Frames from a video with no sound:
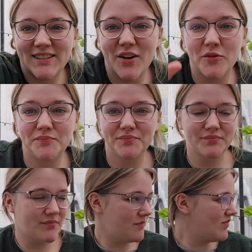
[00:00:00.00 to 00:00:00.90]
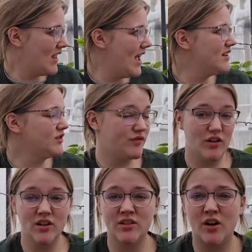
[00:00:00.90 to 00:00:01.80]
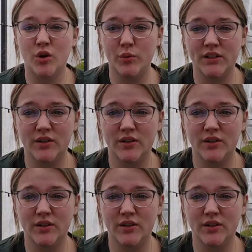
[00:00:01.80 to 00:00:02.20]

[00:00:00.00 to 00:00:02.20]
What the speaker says: So as far as our